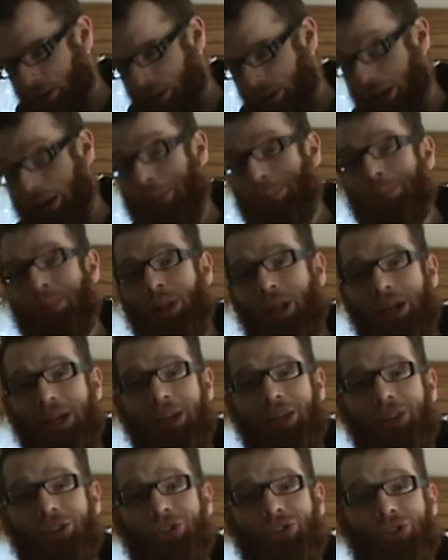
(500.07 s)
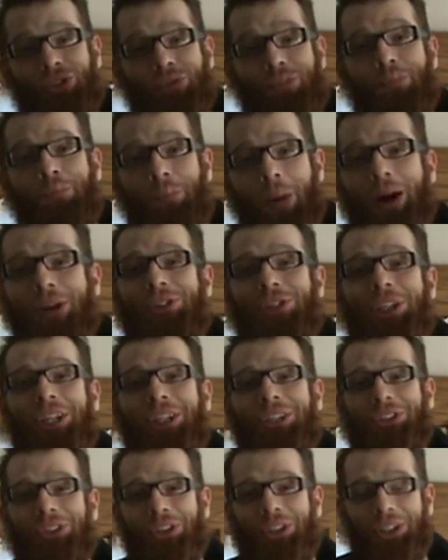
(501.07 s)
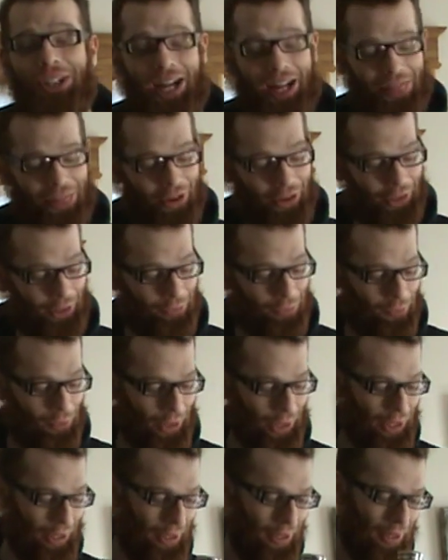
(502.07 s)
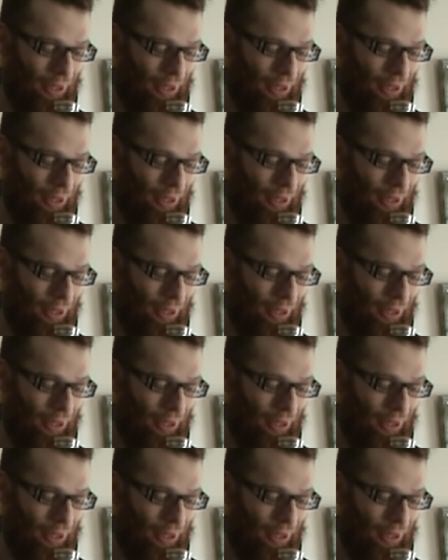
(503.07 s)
It plays much easier than I thought it would.